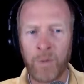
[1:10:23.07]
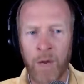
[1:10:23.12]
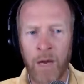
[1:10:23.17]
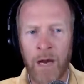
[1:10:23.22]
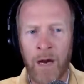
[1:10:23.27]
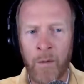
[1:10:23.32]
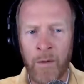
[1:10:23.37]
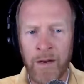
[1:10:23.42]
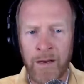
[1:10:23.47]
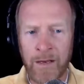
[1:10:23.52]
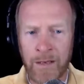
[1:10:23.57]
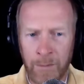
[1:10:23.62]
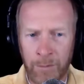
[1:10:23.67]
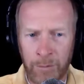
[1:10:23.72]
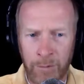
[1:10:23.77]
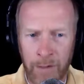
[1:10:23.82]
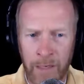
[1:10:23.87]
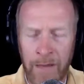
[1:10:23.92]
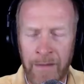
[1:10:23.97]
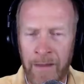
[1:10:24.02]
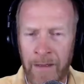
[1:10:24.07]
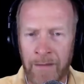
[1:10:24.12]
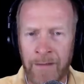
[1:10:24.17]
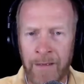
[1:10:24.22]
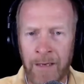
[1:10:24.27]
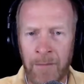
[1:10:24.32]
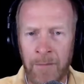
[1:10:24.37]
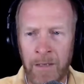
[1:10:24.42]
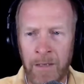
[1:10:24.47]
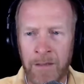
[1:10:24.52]
how we can apply that
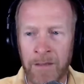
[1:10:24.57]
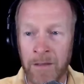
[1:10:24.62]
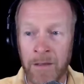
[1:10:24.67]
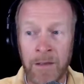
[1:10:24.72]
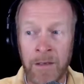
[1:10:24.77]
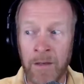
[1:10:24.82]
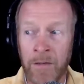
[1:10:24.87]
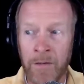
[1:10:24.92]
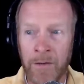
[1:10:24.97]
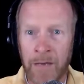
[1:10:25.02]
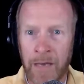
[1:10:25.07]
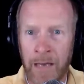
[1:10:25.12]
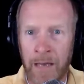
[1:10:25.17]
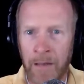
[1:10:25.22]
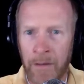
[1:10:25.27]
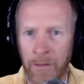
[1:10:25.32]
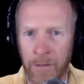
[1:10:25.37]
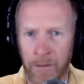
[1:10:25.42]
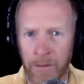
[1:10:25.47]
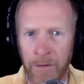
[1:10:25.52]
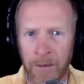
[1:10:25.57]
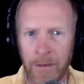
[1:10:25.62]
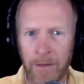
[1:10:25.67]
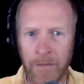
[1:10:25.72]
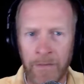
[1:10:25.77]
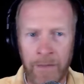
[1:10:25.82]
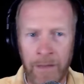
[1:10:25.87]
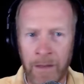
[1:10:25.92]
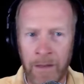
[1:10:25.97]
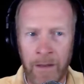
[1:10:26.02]
timeline to another calendar
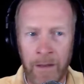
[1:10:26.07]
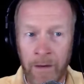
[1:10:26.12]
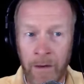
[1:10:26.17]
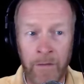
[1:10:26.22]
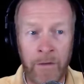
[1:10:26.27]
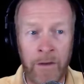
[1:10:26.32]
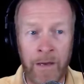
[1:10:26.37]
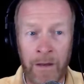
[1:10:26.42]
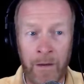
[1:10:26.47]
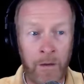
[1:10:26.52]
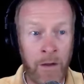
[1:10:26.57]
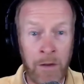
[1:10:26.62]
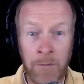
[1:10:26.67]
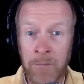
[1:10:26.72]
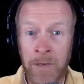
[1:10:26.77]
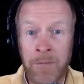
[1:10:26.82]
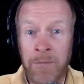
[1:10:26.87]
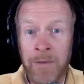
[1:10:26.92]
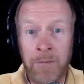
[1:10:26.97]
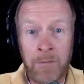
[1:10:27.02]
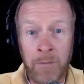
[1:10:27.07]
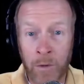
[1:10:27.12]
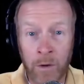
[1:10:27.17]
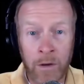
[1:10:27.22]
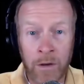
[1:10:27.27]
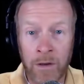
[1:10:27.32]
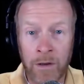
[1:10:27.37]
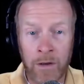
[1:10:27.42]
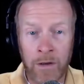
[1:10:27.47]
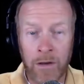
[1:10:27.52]
that may be more